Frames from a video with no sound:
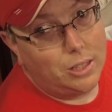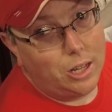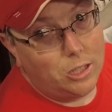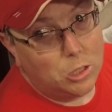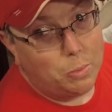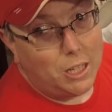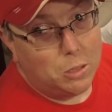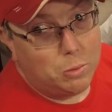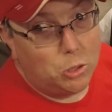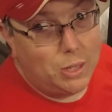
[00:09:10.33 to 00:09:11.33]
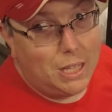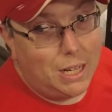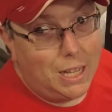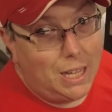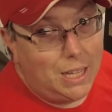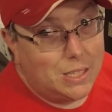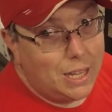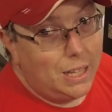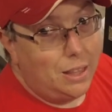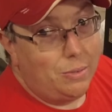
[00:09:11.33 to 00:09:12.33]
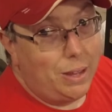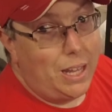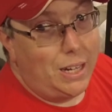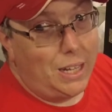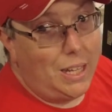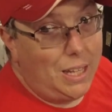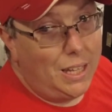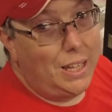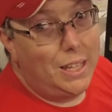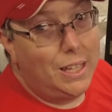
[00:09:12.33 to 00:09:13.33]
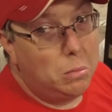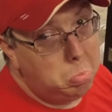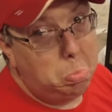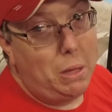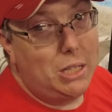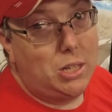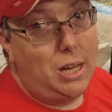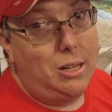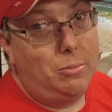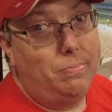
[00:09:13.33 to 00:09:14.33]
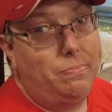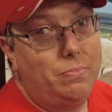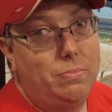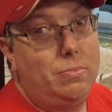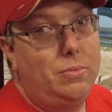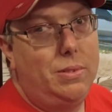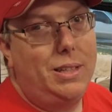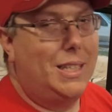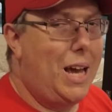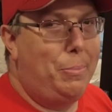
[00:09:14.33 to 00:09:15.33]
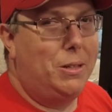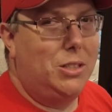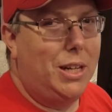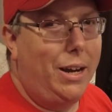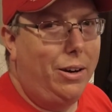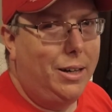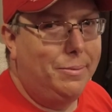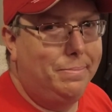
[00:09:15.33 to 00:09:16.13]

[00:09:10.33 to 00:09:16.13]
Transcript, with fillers: good space between the knees and the vanity. That's good. Let's hop in the shower.